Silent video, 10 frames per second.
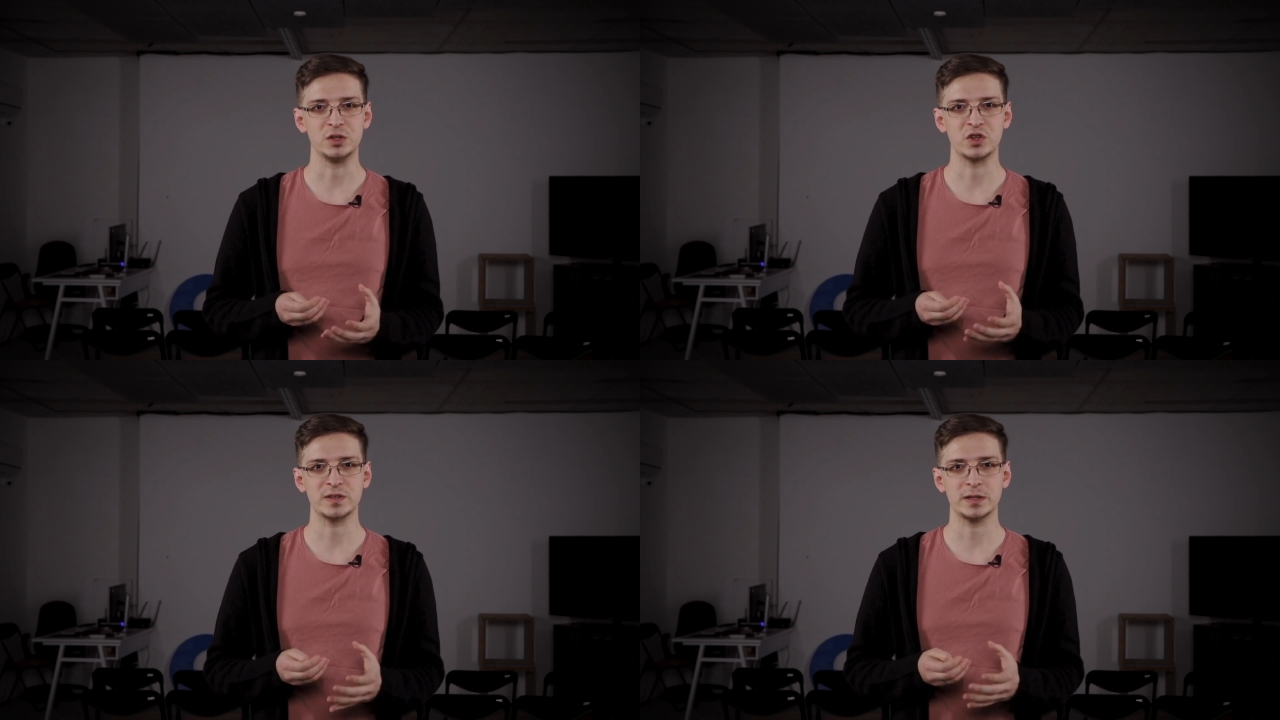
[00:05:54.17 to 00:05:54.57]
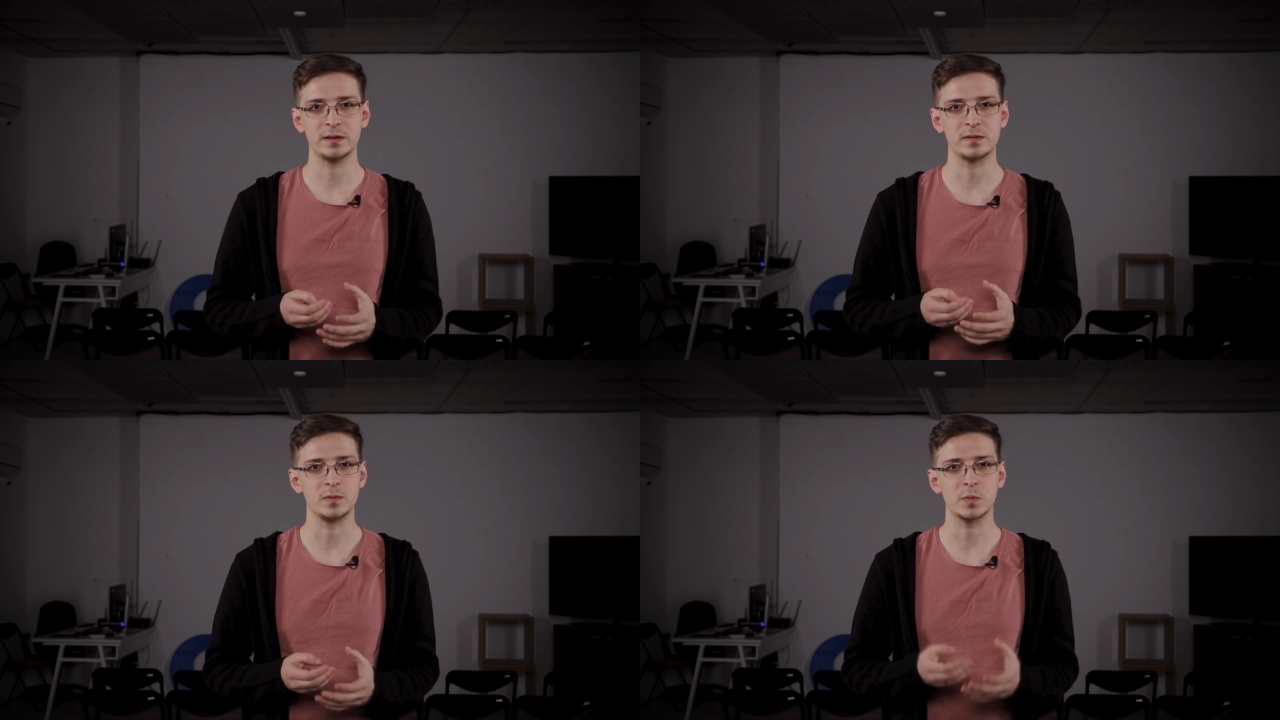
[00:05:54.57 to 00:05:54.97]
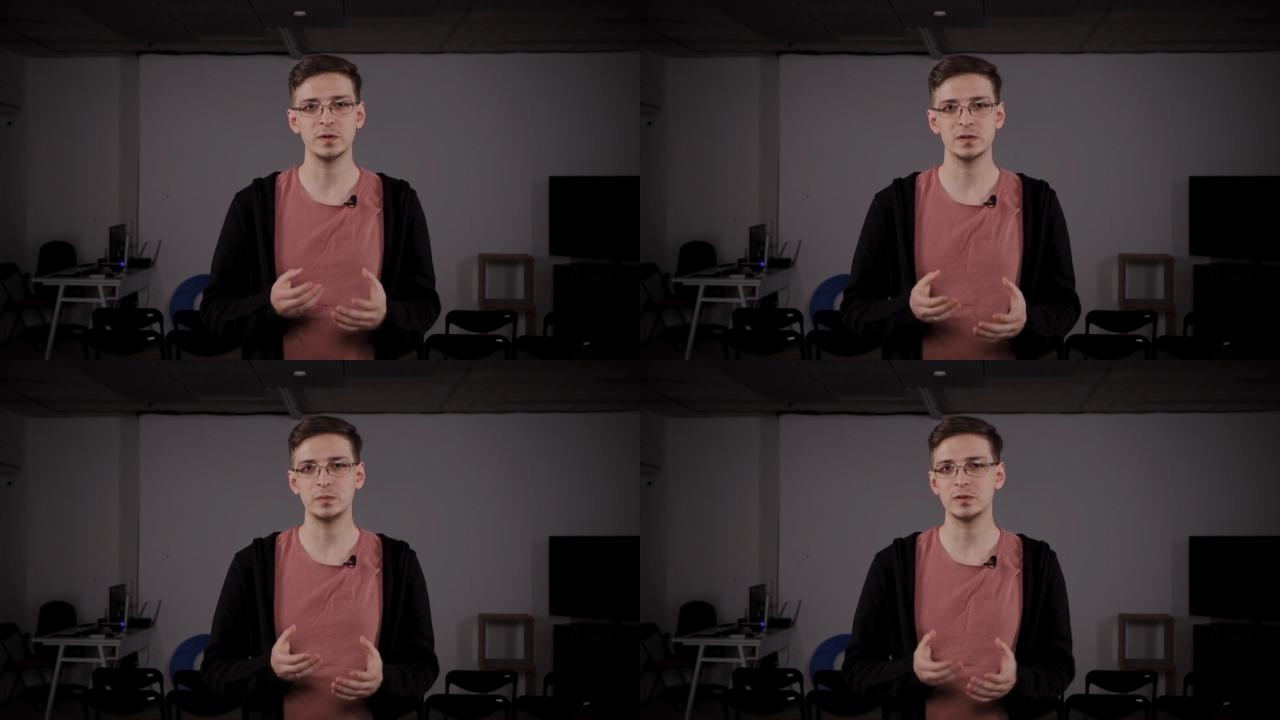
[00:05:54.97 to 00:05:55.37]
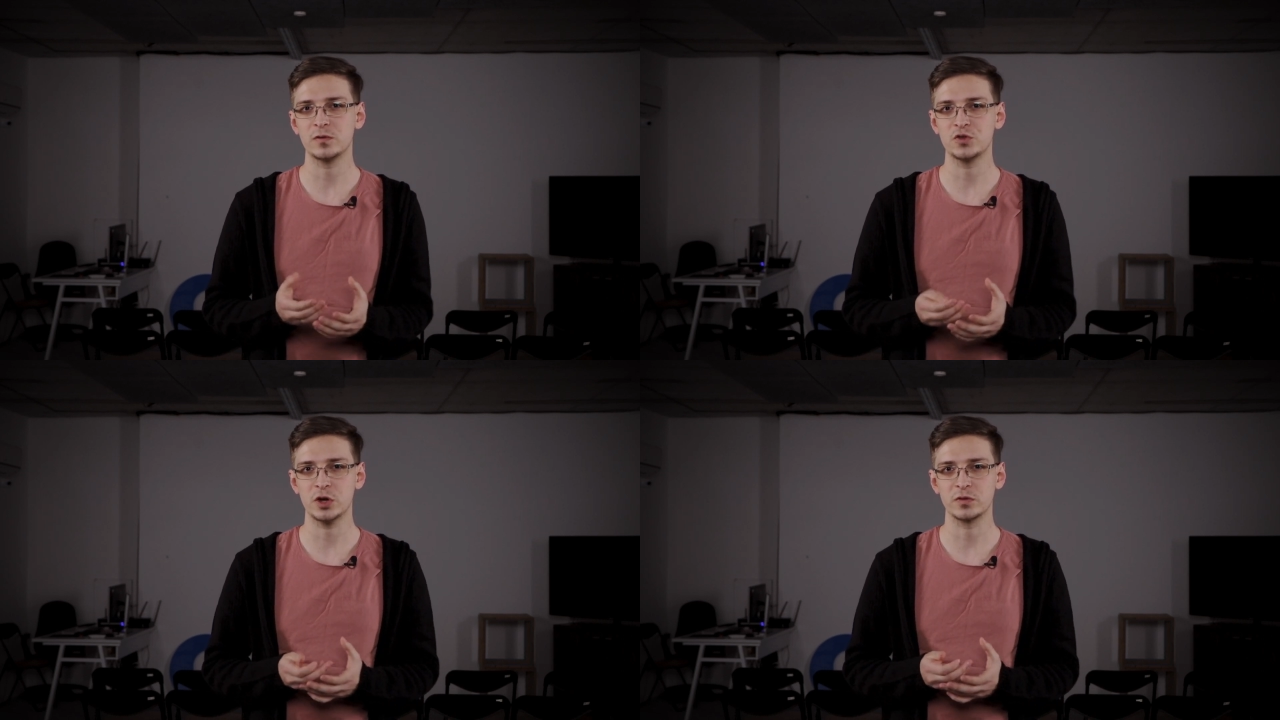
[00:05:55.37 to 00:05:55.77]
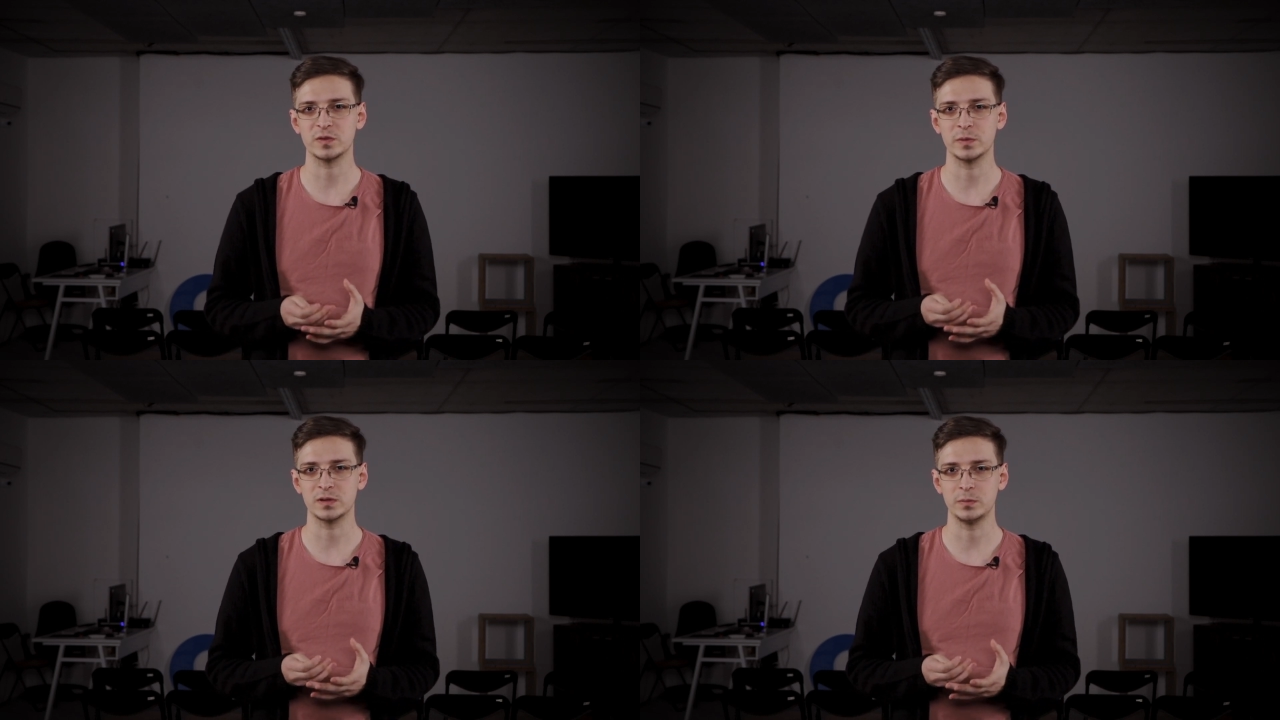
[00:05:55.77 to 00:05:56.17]
understand the principles of shared
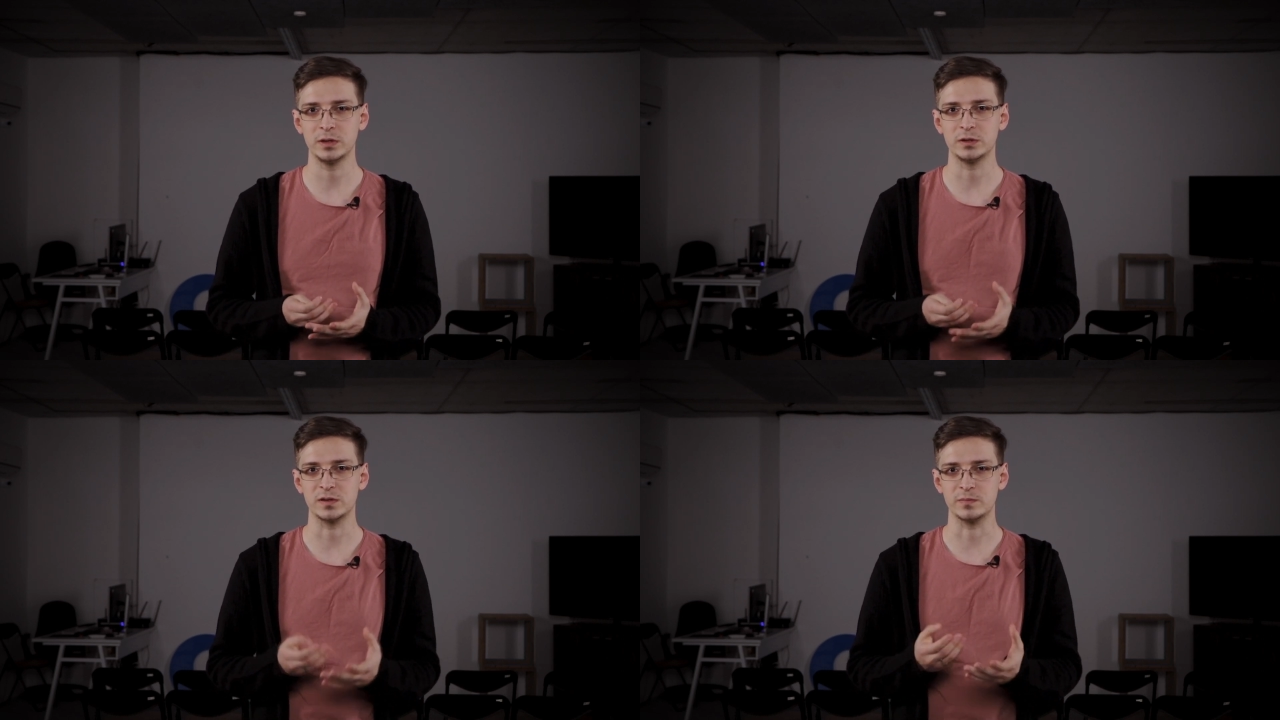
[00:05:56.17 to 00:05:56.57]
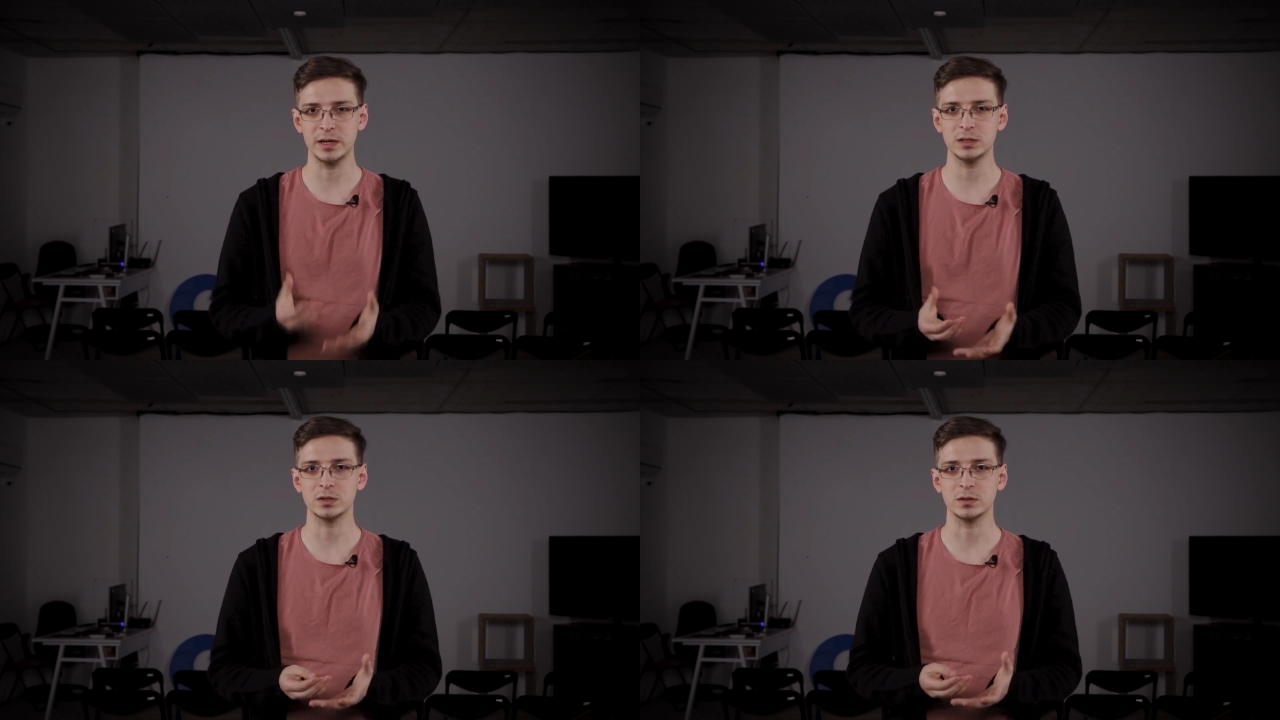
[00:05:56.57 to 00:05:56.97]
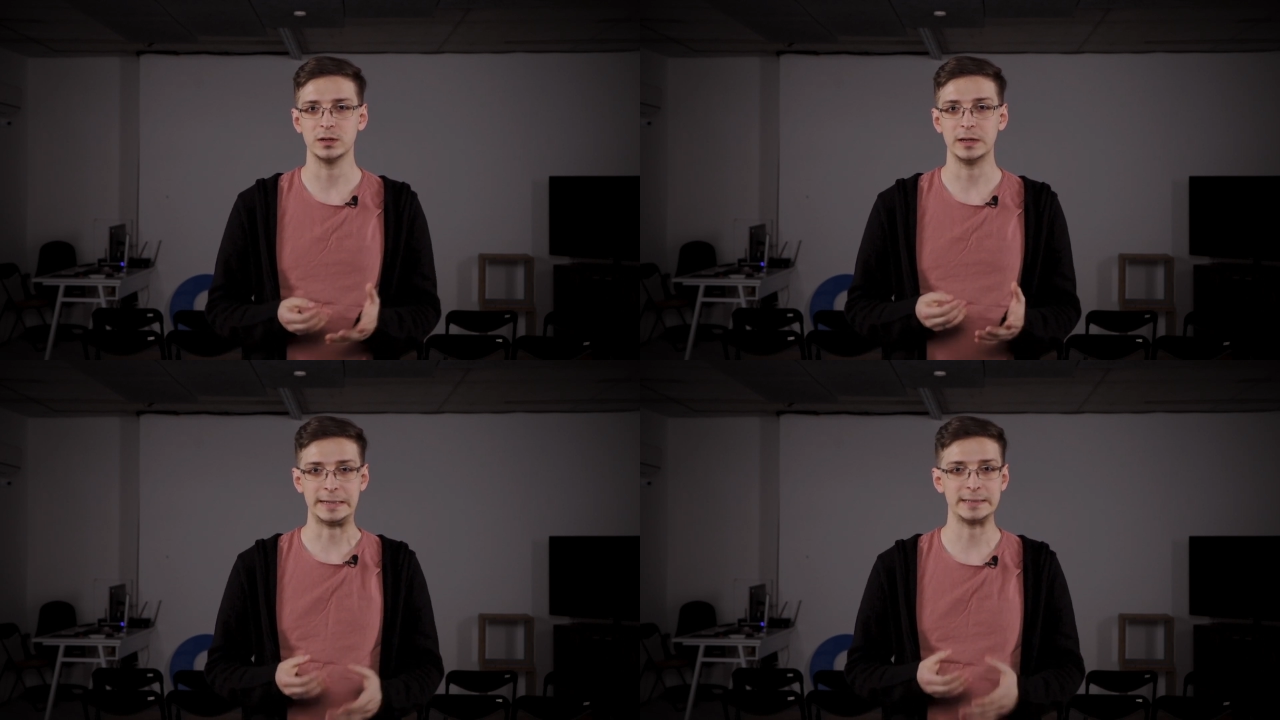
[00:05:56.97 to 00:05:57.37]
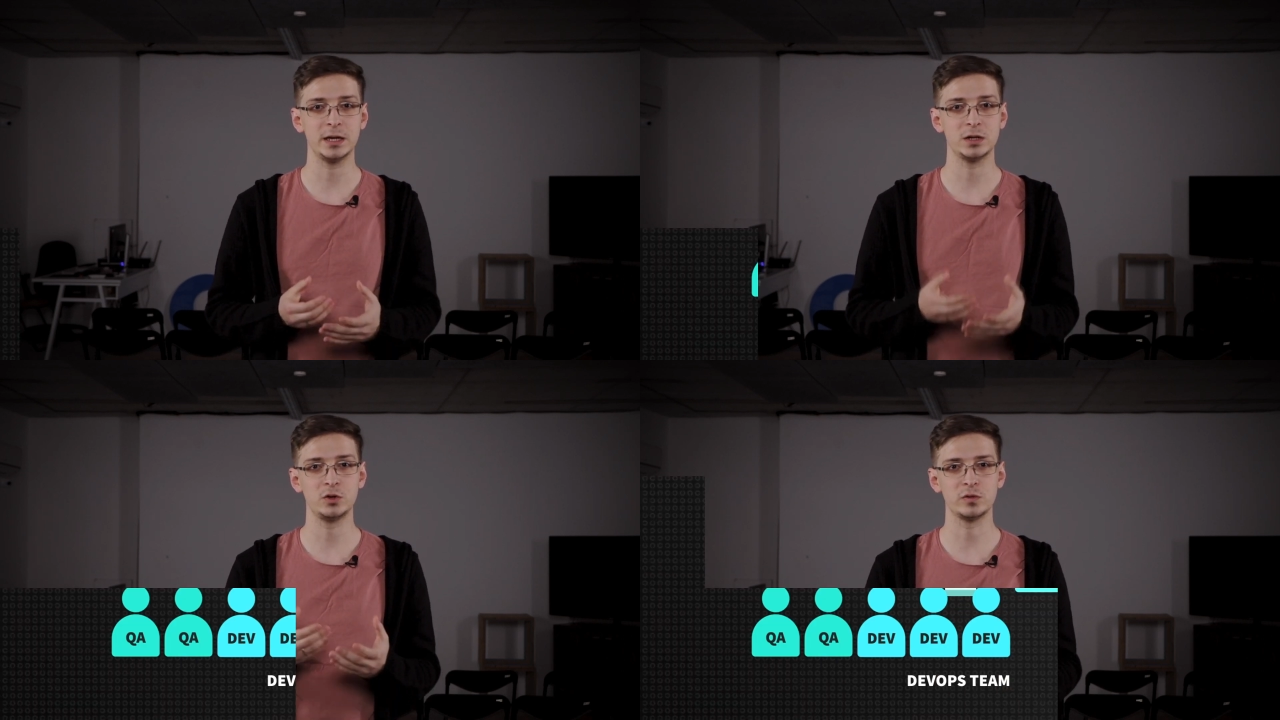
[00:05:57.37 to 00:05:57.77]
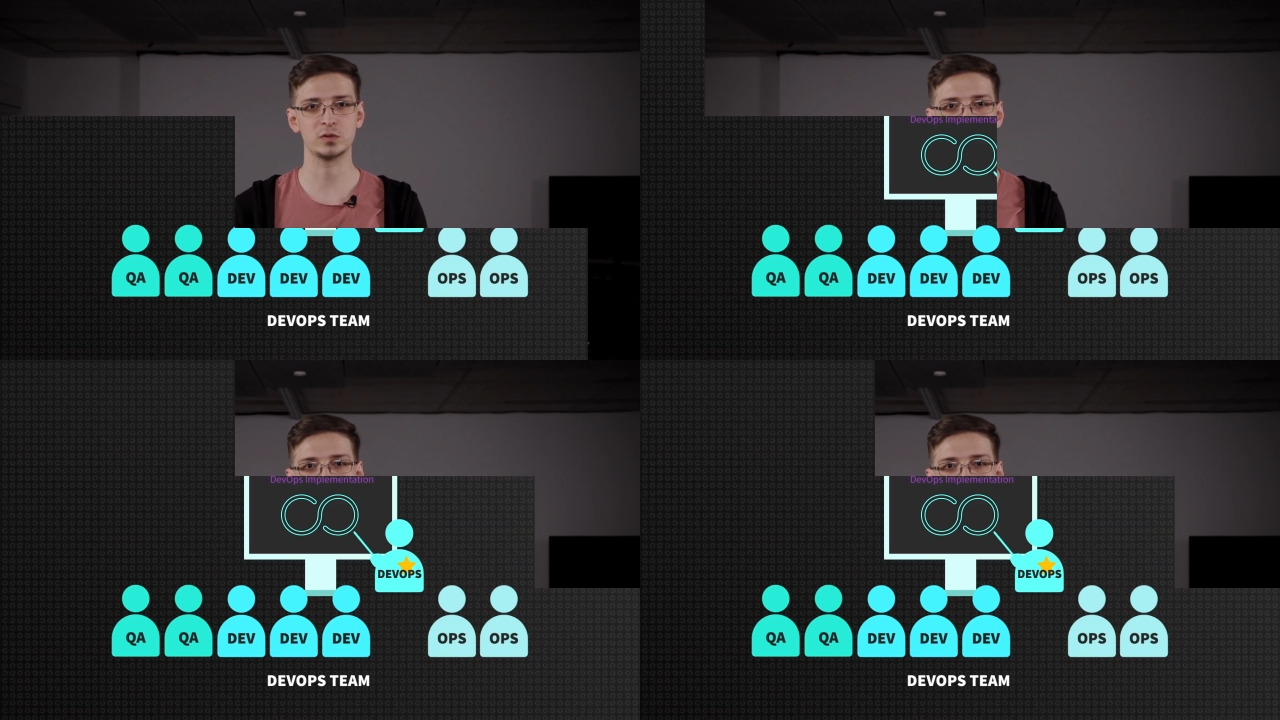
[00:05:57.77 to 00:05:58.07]
responsibilities better and get used to